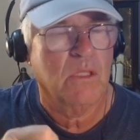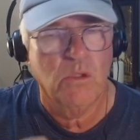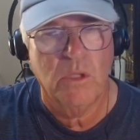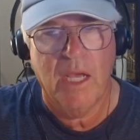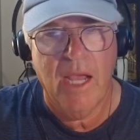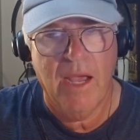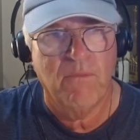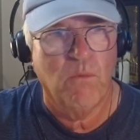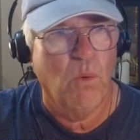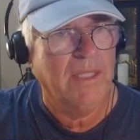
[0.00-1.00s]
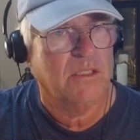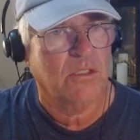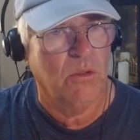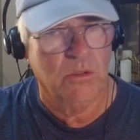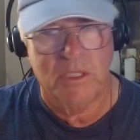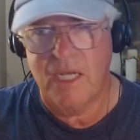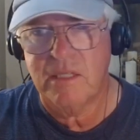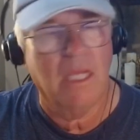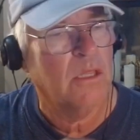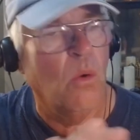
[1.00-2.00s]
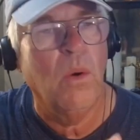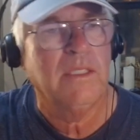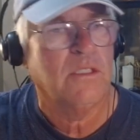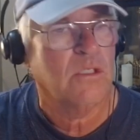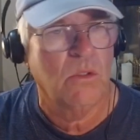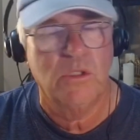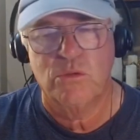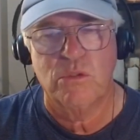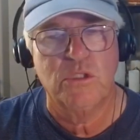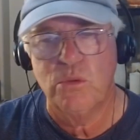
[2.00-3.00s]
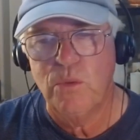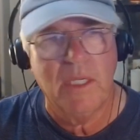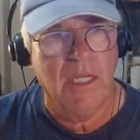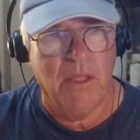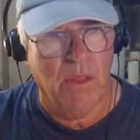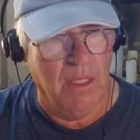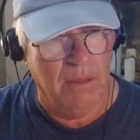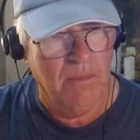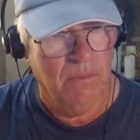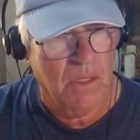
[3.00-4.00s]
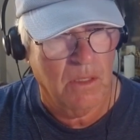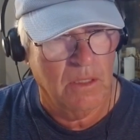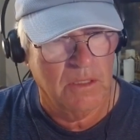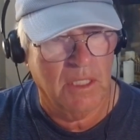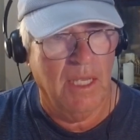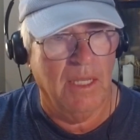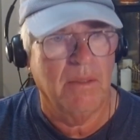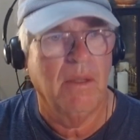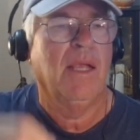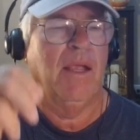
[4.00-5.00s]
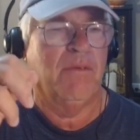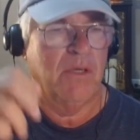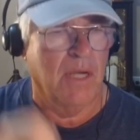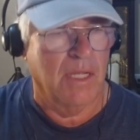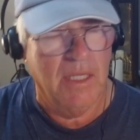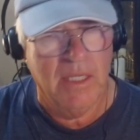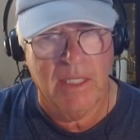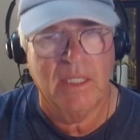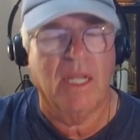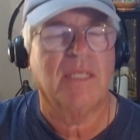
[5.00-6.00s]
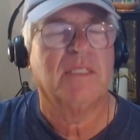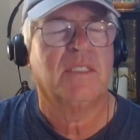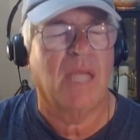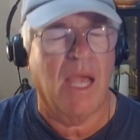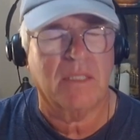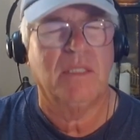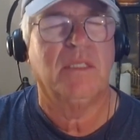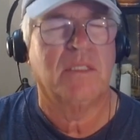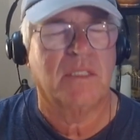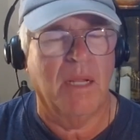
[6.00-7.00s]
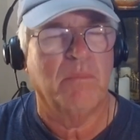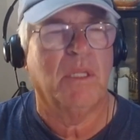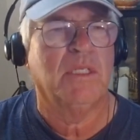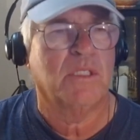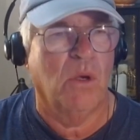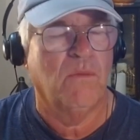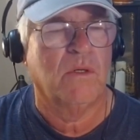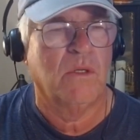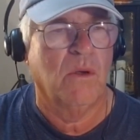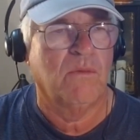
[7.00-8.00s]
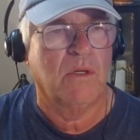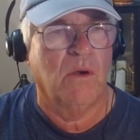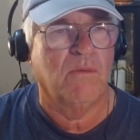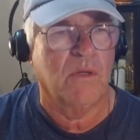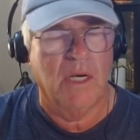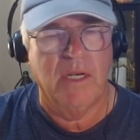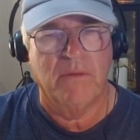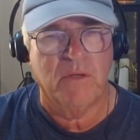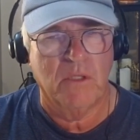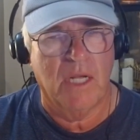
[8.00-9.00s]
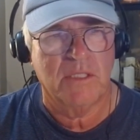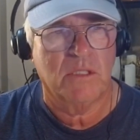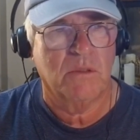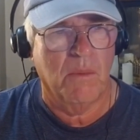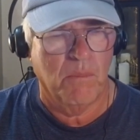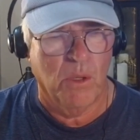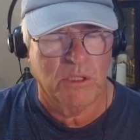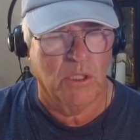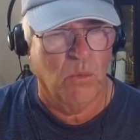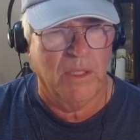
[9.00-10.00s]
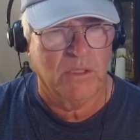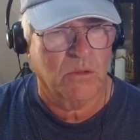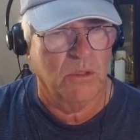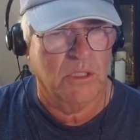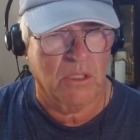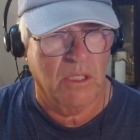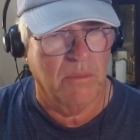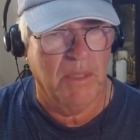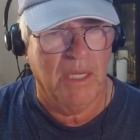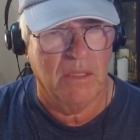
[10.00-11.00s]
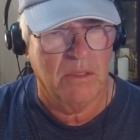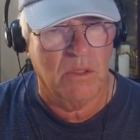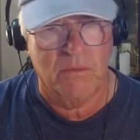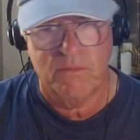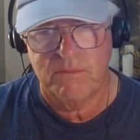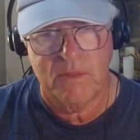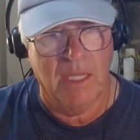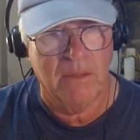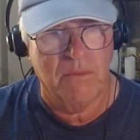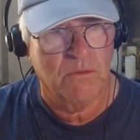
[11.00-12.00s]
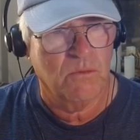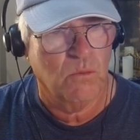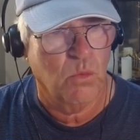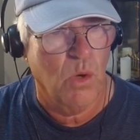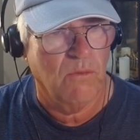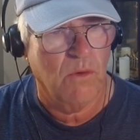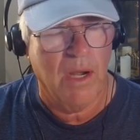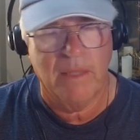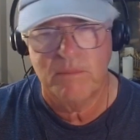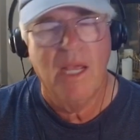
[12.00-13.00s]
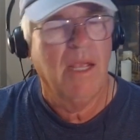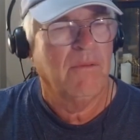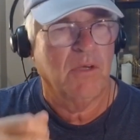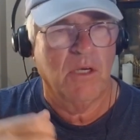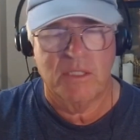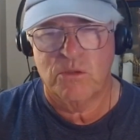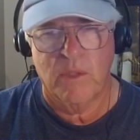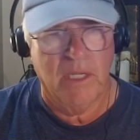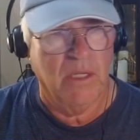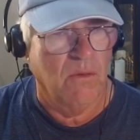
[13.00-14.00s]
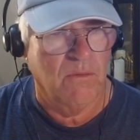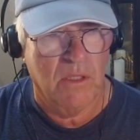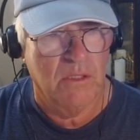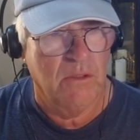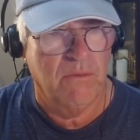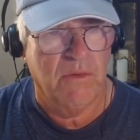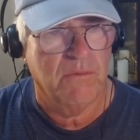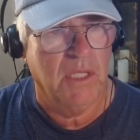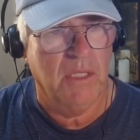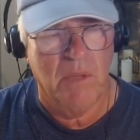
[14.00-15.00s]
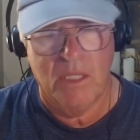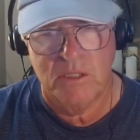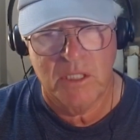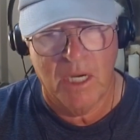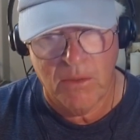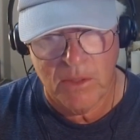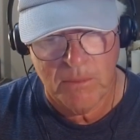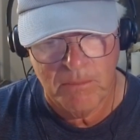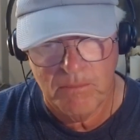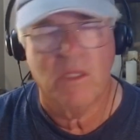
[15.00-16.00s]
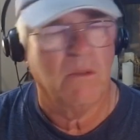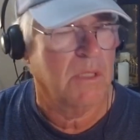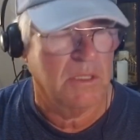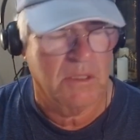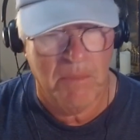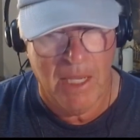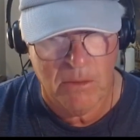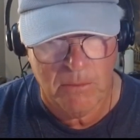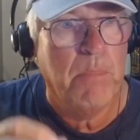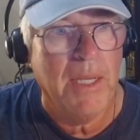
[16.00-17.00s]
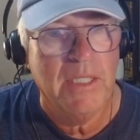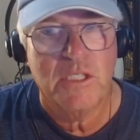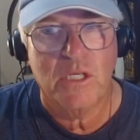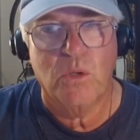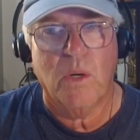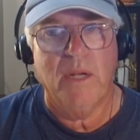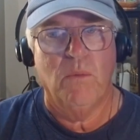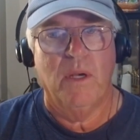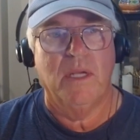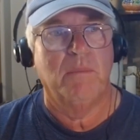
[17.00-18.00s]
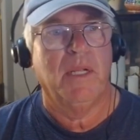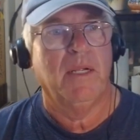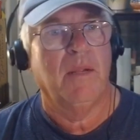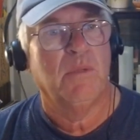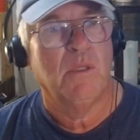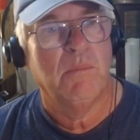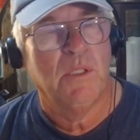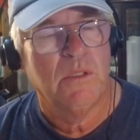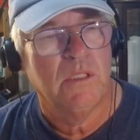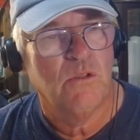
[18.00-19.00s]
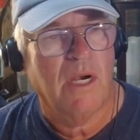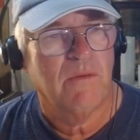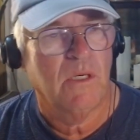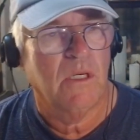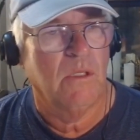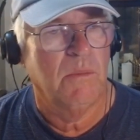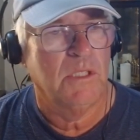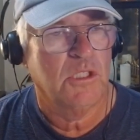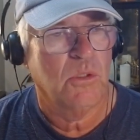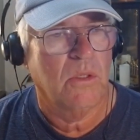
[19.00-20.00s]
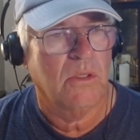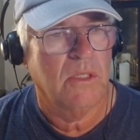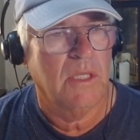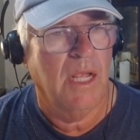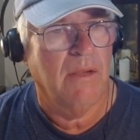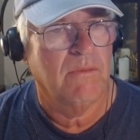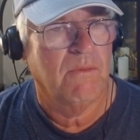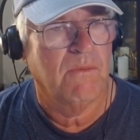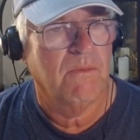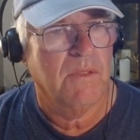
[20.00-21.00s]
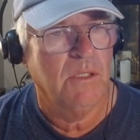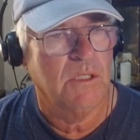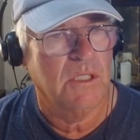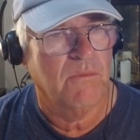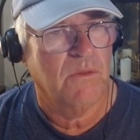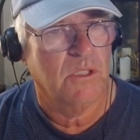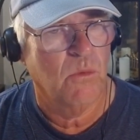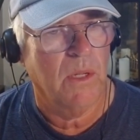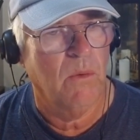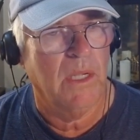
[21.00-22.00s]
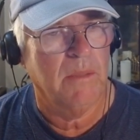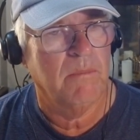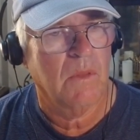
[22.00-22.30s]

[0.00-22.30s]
Do they have weight screws? Not that the weight screws will do anything. Because again, if you're not hitting it exactly the same place over and over and over, and if you're not, most of the weight screws are going to be under 10, 12 grams. If you're not swinging over 115 miles an hour, it doesn't matter. But it's a great way to be able to build the driver a little bit shorter and use it for swing weight.